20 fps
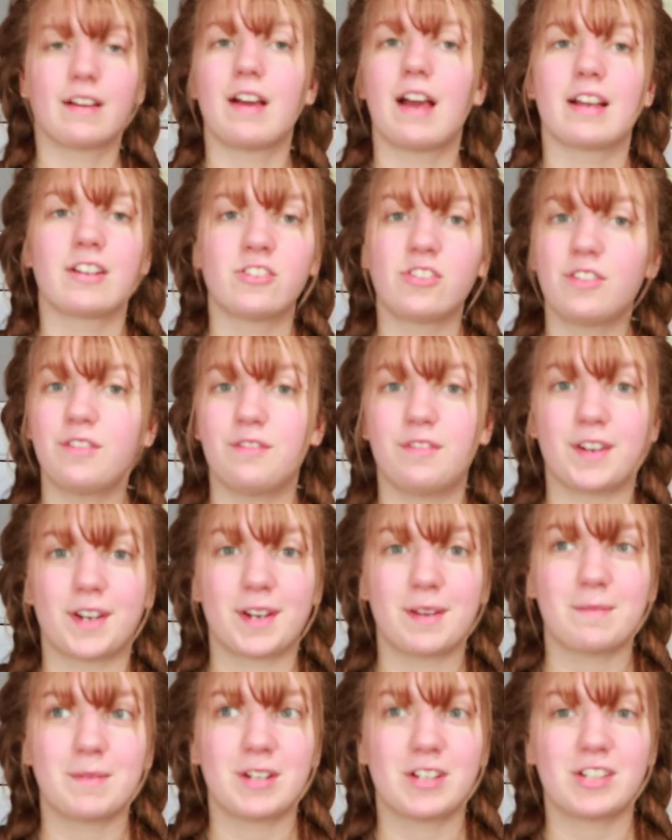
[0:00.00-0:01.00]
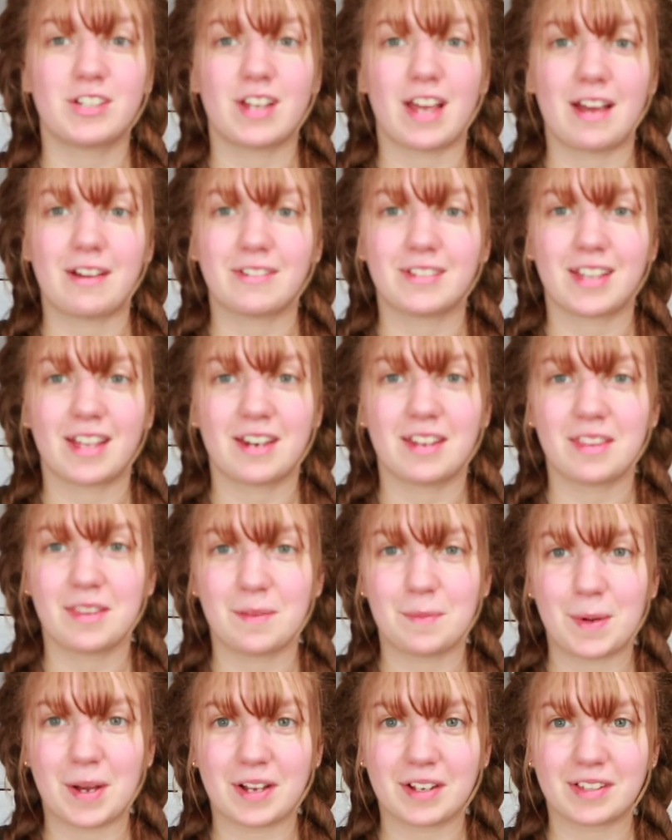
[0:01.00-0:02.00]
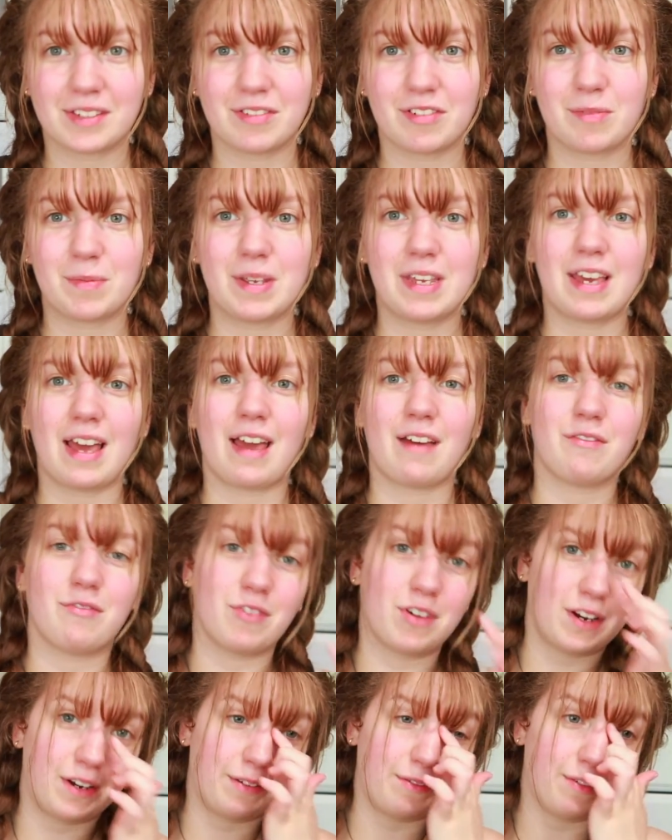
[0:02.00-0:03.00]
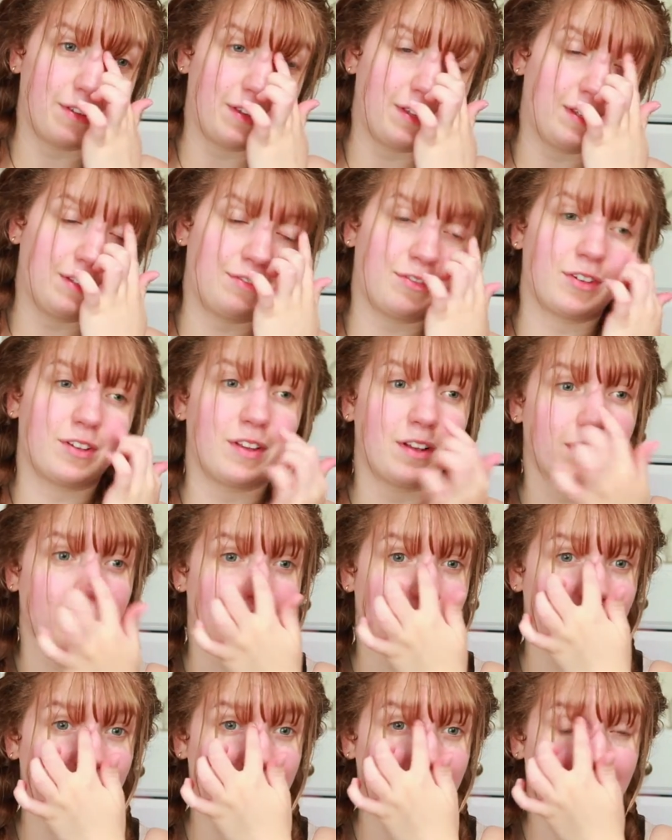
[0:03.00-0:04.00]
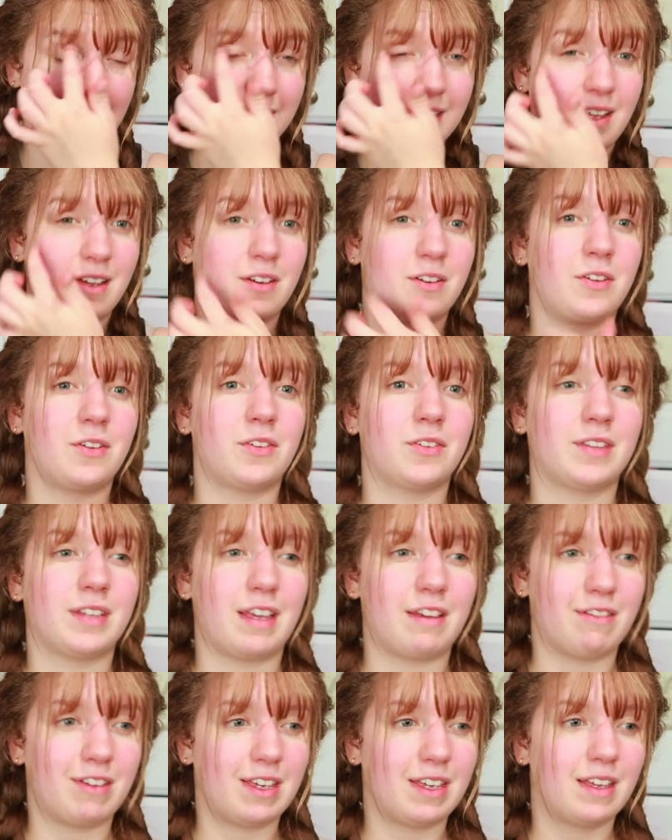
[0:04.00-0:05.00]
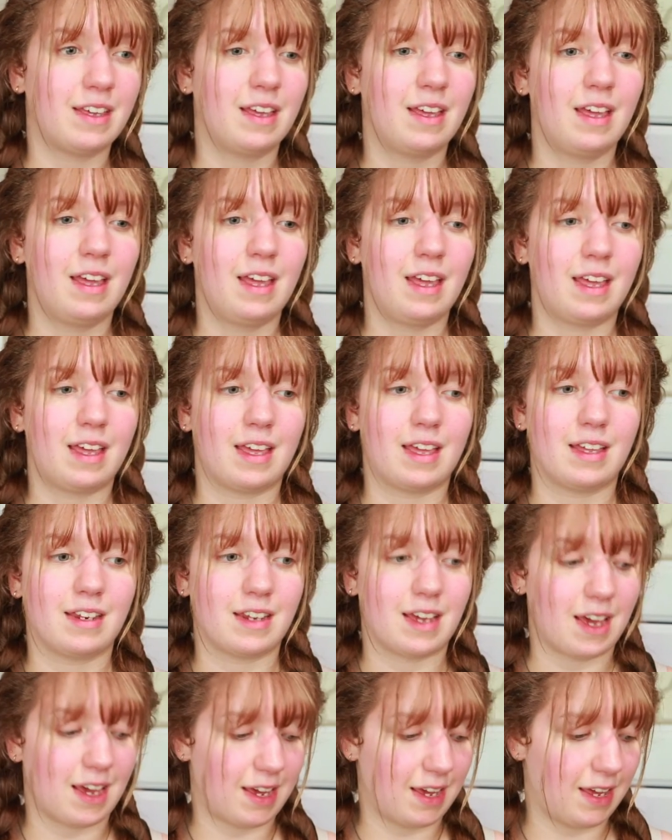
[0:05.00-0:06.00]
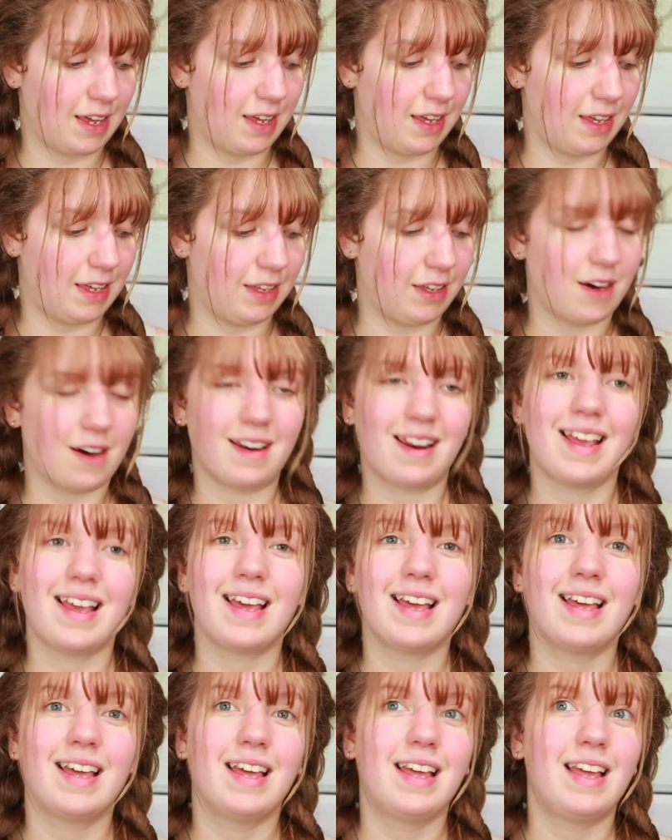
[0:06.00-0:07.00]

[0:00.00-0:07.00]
actually very much outside of the box for me. I've wanted one of these for a long time, and I saw it at Old Navy, and I got it.